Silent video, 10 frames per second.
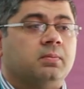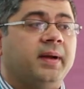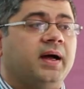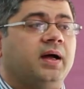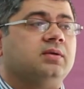
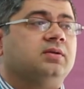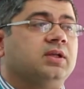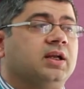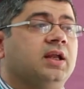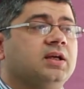But
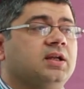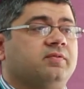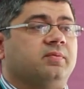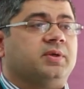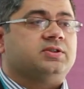the clinical
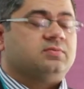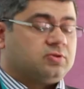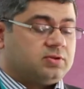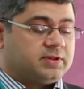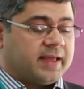information
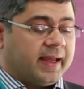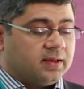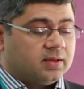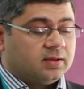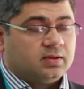model
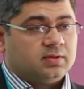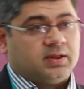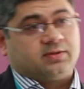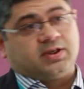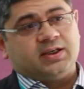said
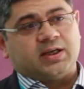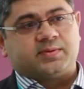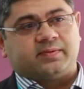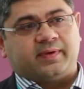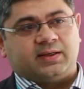there are three
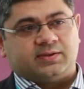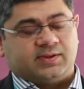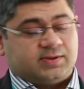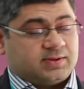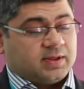types of
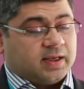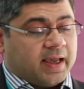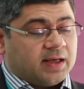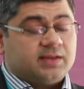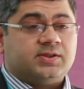allergies,
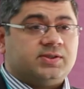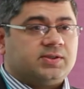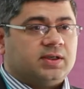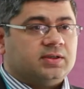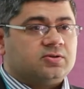
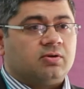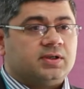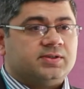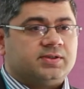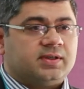allergies,
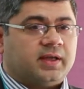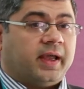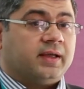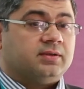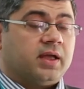intolerance,
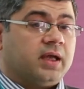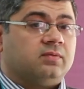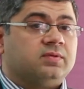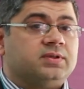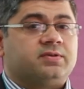and
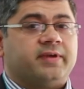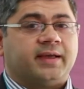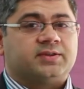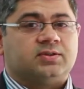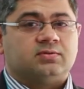adverse
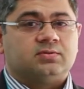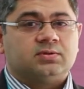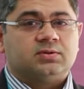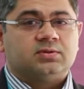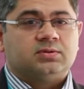reaction.
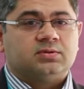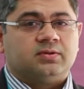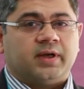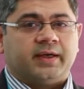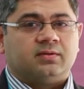
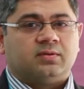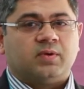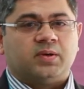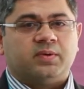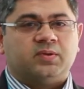Right,
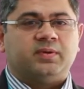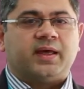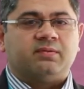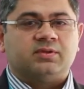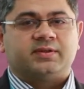what do we do with
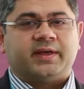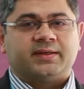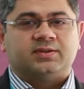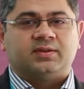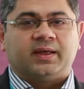adverse
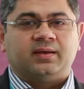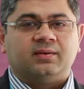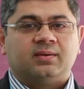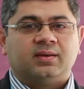reaction then?